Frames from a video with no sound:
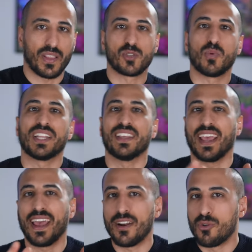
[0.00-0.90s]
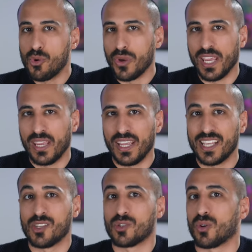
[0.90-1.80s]
That's why the ROE
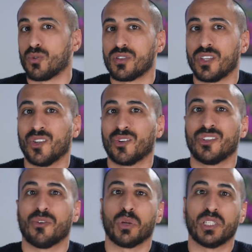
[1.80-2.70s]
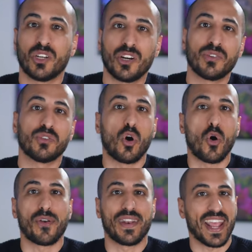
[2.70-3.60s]
is also considered the return
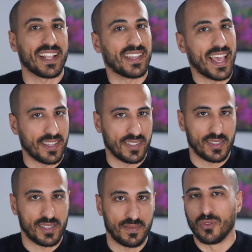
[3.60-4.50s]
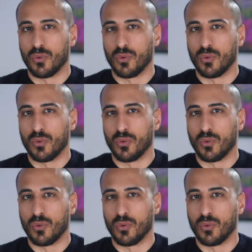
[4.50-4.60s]
on net assets.